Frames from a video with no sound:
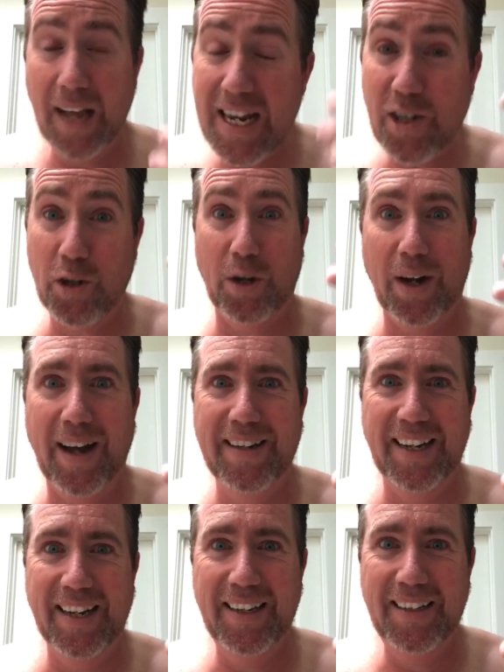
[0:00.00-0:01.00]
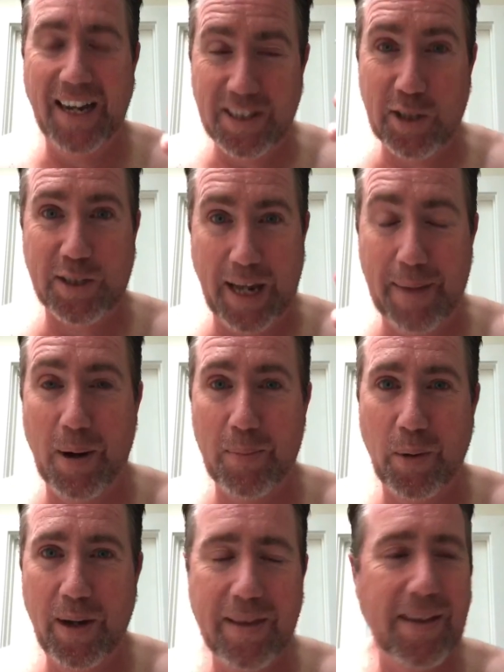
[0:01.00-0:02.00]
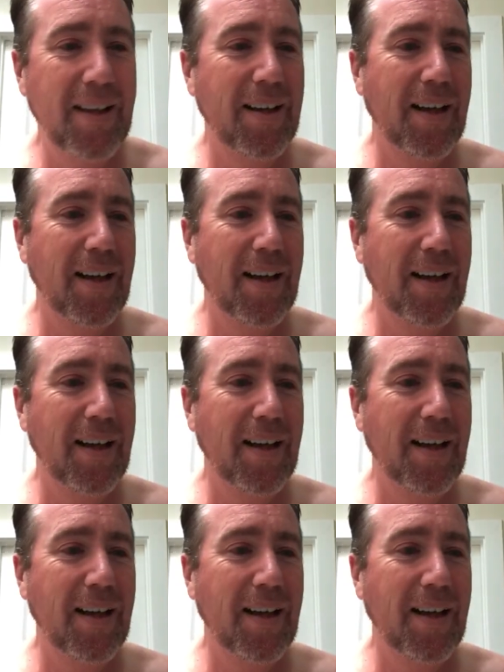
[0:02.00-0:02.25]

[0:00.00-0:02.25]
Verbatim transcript: That's a good idea I just came up with.